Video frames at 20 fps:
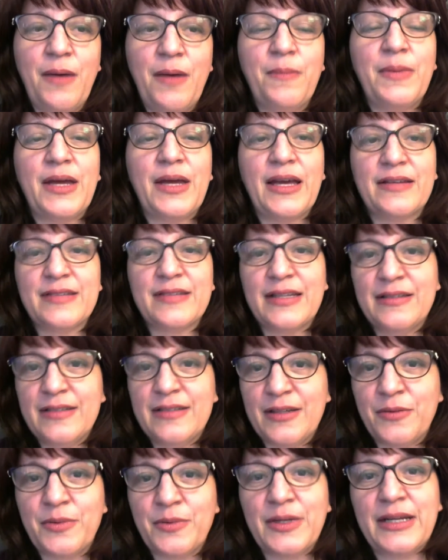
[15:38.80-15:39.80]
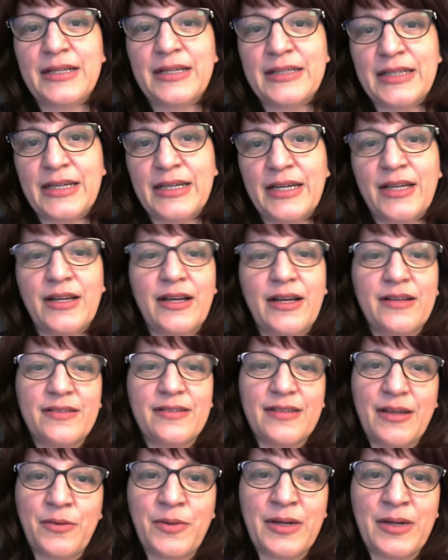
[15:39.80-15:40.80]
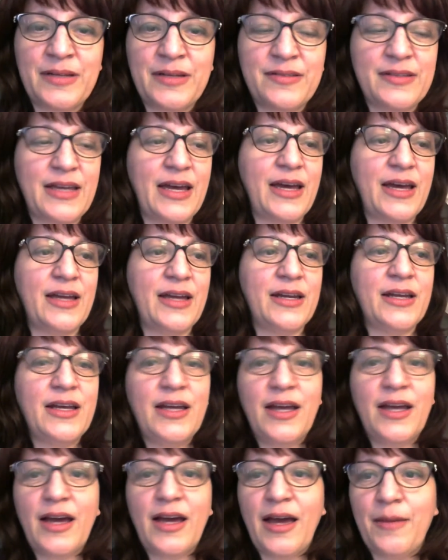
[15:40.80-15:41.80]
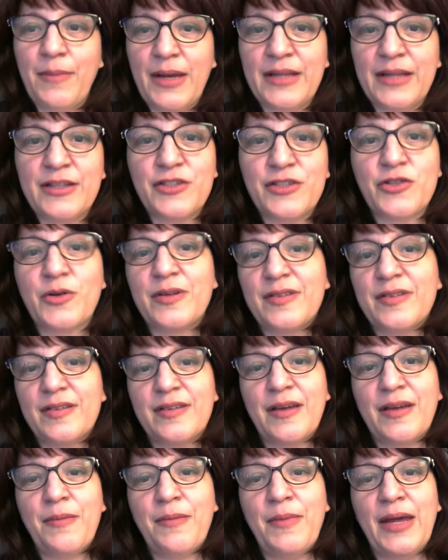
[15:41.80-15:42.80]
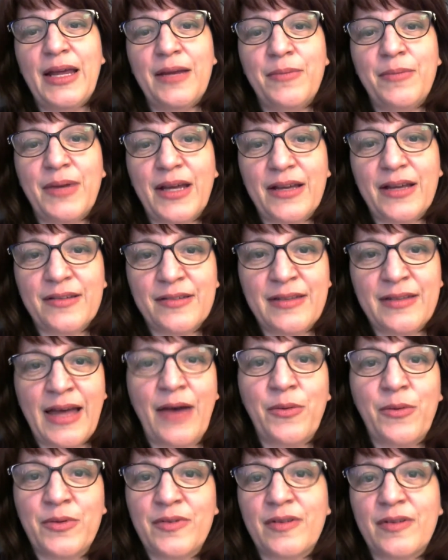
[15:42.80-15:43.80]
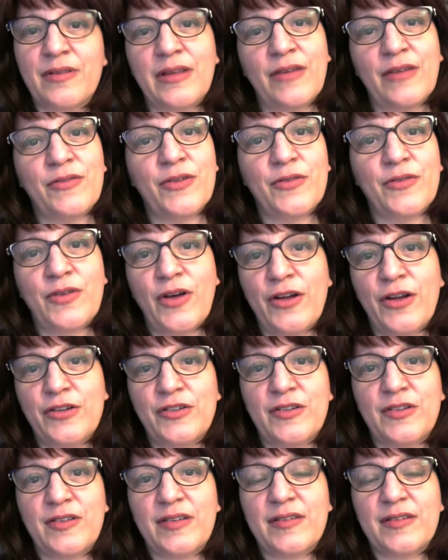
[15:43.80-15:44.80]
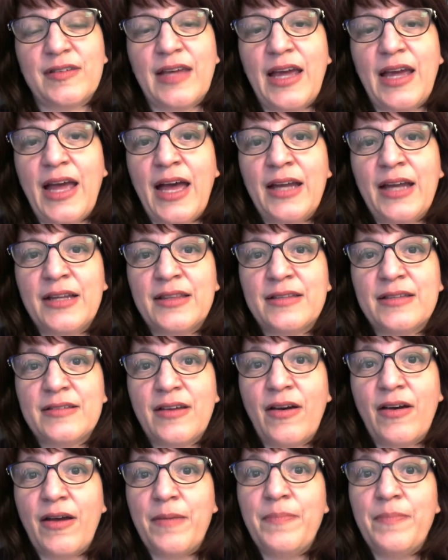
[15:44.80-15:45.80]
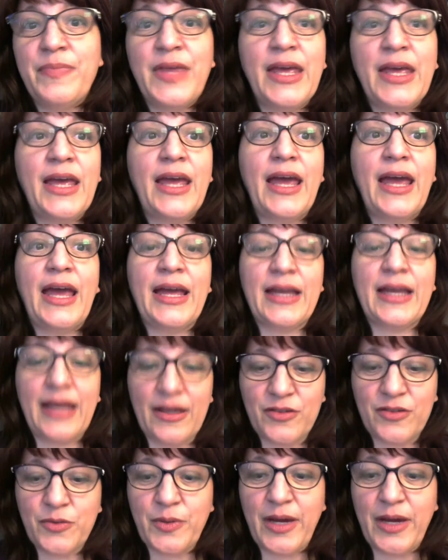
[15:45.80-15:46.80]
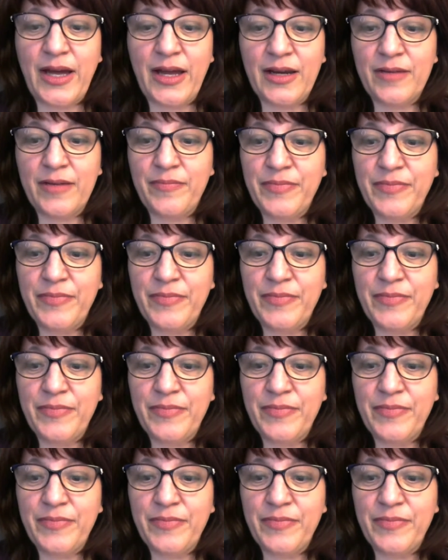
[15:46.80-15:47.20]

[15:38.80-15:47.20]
Because I did what I did, I said what I said, I made the choices I made because that was the level of consciousness I had at the time. And guess what?